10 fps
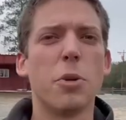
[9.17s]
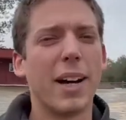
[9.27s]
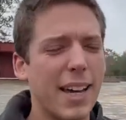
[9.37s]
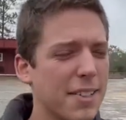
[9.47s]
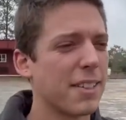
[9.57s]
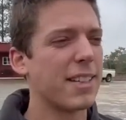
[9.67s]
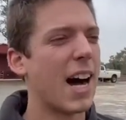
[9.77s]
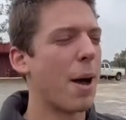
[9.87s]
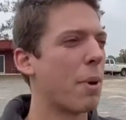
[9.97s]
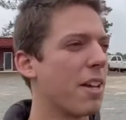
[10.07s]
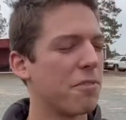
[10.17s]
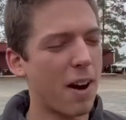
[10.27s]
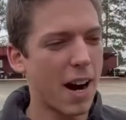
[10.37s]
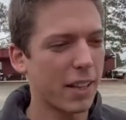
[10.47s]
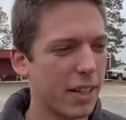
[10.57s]
I guess the time has
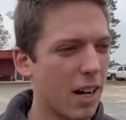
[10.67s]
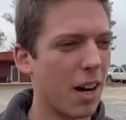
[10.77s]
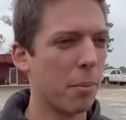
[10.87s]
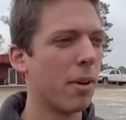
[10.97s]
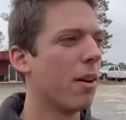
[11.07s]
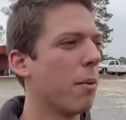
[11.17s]
finally come.